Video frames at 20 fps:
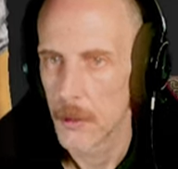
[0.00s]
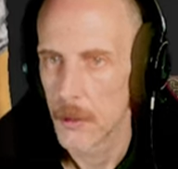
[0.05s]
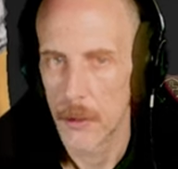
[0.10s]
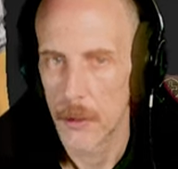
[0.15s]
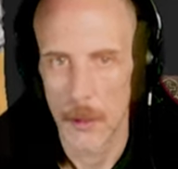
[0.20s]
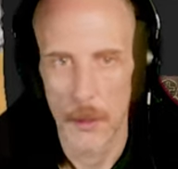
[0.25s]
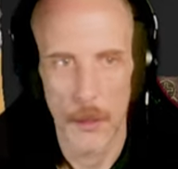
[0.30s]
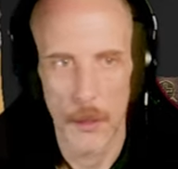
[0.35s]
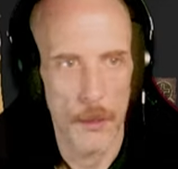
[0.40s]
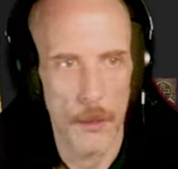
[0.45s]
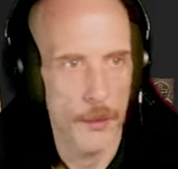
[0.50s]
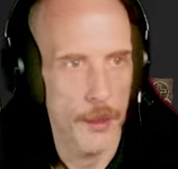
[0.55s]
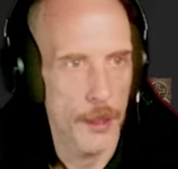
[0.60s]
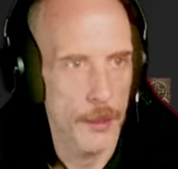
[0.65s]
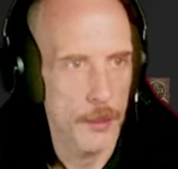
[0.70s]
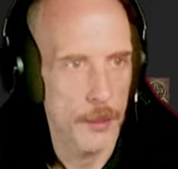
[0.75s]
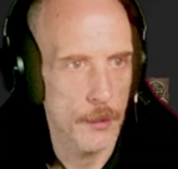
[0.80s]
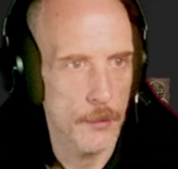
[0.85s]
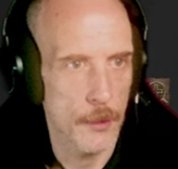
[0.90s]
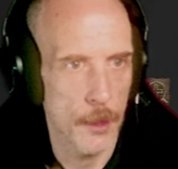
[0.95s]

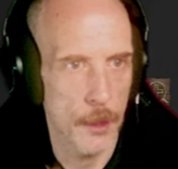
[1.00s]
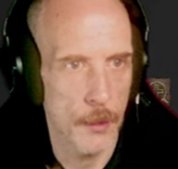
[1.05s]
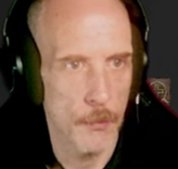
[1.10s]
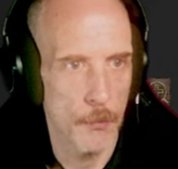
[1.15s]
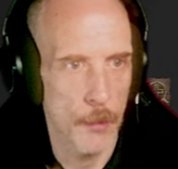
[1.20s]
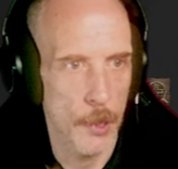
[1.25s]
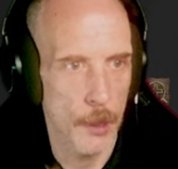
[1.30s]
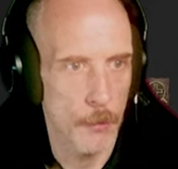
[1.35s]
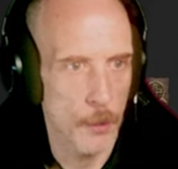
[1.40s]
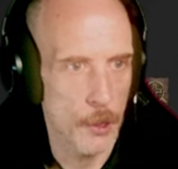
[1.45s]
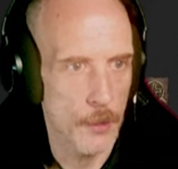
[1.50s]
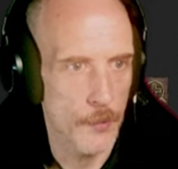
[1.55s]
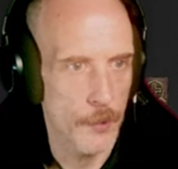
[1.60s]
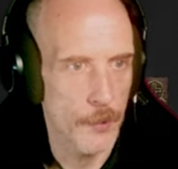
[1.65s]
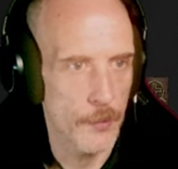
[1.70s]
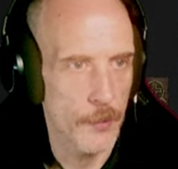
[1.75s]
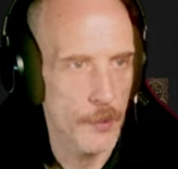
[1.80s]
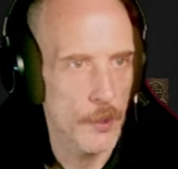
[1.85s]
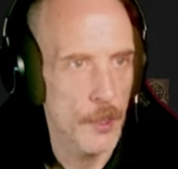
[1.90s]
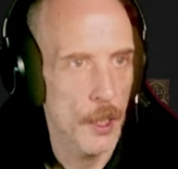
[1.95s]
That doesn't really make much of a
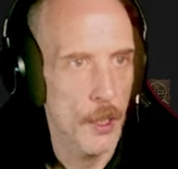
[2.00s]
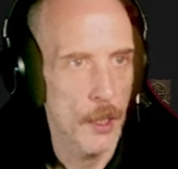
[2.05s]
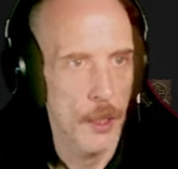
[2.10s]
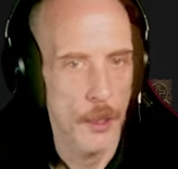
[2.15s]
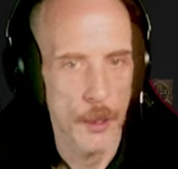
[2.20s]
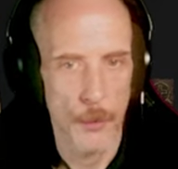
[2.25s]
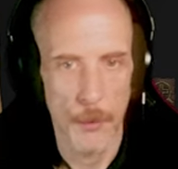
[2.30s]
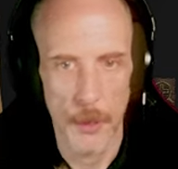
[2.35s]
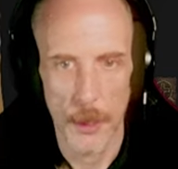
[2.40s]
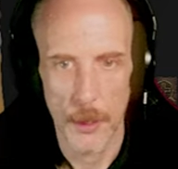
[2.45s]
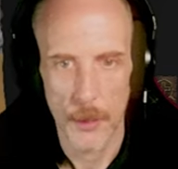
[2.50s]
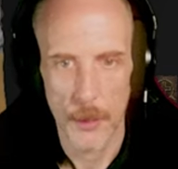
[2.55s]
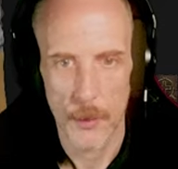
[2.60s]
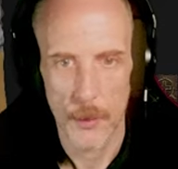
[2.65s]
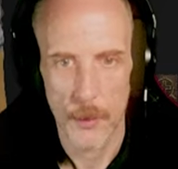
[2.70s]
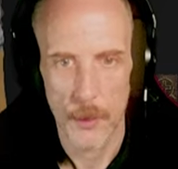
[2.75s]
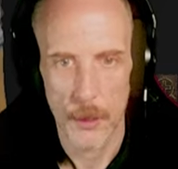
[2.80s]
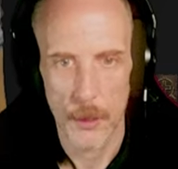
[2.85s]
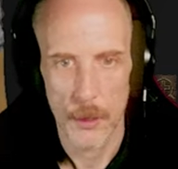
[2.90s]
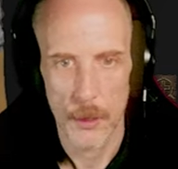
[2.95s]
difference, to be honest
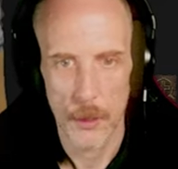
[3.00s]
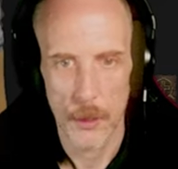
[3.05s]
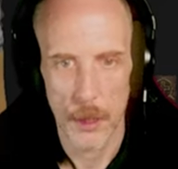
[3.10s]
with you.